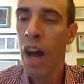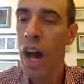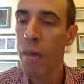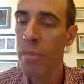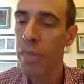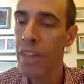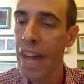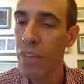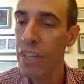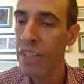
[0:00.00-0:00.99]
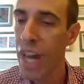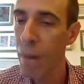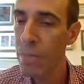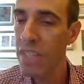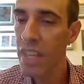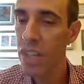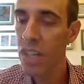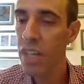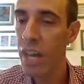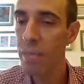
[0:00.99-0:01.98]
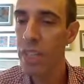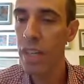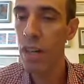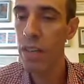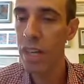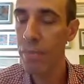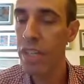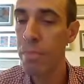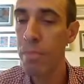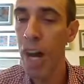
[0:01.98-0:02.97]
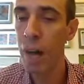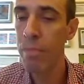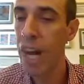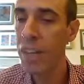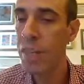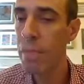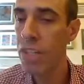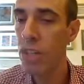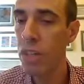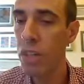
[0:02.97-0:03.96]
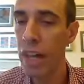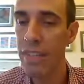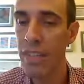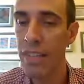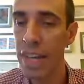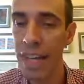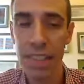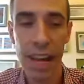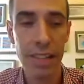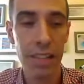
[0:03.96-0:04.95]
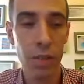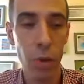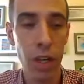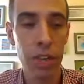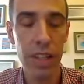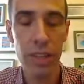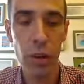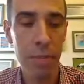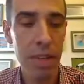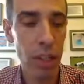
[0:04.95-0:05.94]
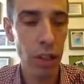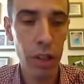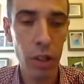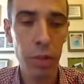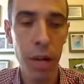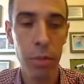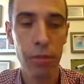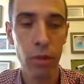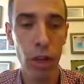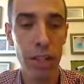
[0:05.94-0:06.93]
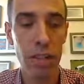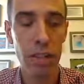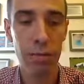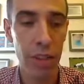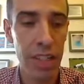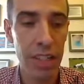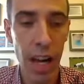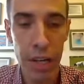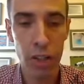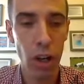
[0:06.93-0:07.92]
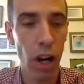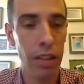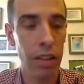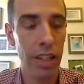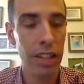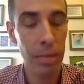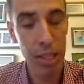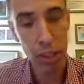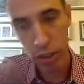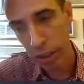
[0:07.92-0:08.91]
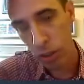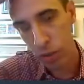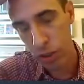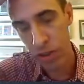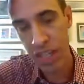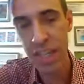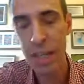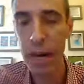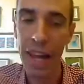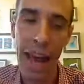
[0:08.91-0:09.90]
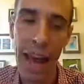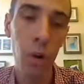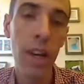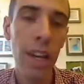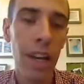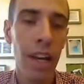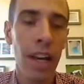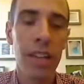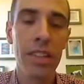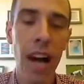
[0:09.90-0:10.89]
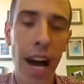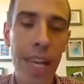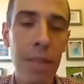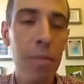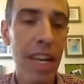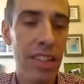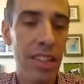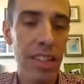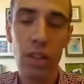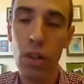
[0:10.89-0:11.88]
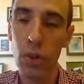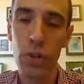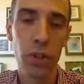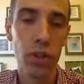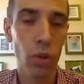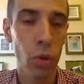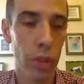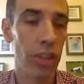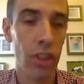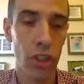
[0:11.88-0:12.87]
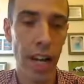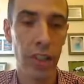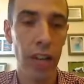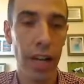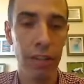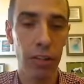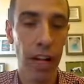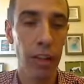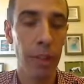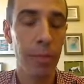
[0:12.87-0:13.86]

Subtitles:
Now, this compensation time scale that I'm non-dimensionalizing the x-axis with is going to be a critical number for us for the entire talk. It's going to be critical to thinking about how time and signals are stored in the stratigraphic record.